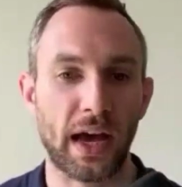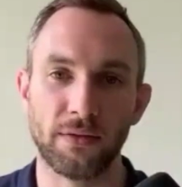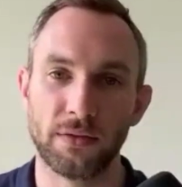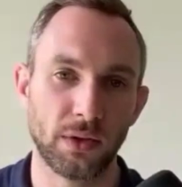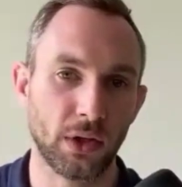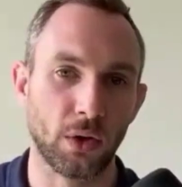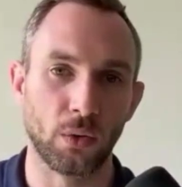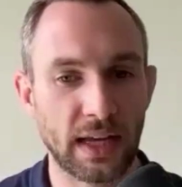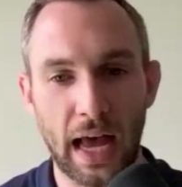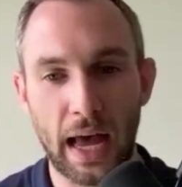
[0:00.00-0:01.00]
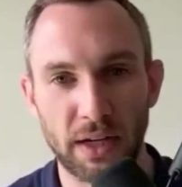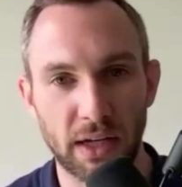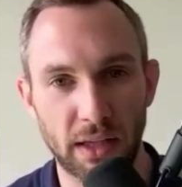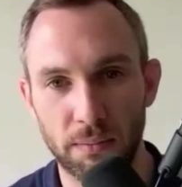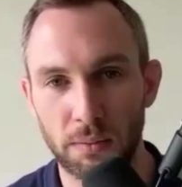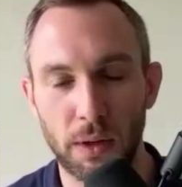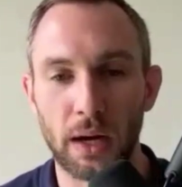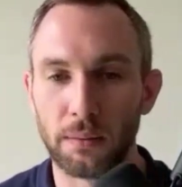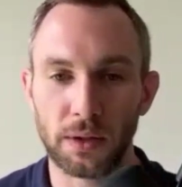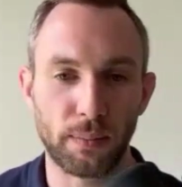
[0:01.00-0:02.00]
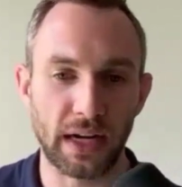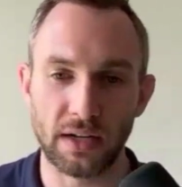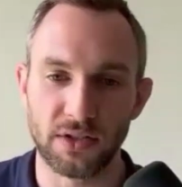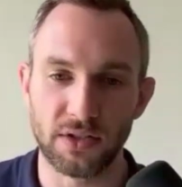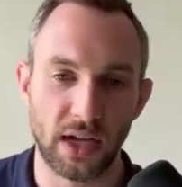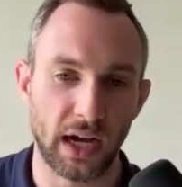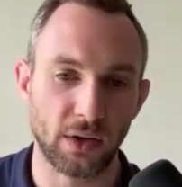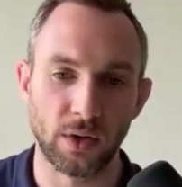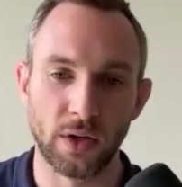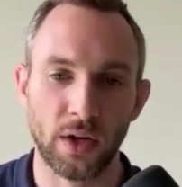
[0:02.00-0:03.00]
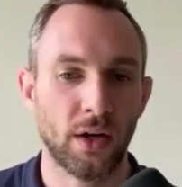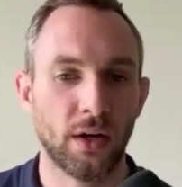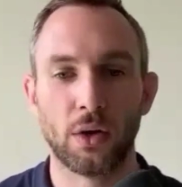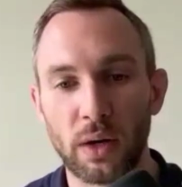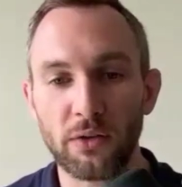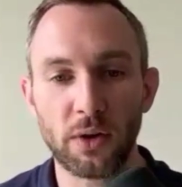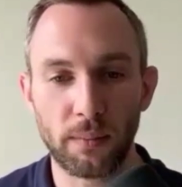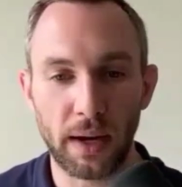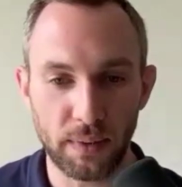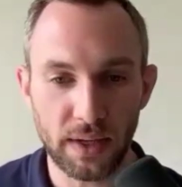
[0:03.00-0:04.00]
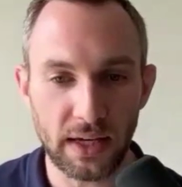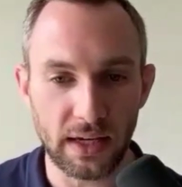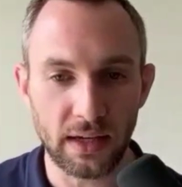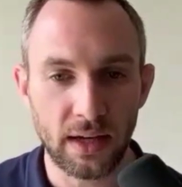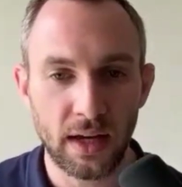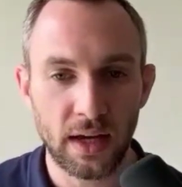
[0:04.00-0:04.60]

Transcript: or we have this thing happening on the competitive side, or whatever it might be.